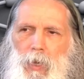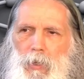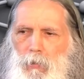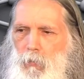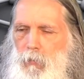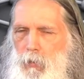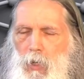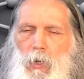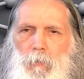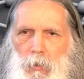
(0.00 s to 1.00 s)
And over
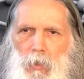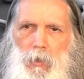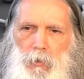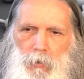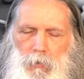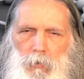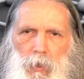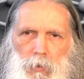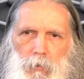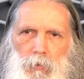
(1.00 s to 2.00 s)
time, then
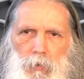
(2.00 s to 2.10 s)
that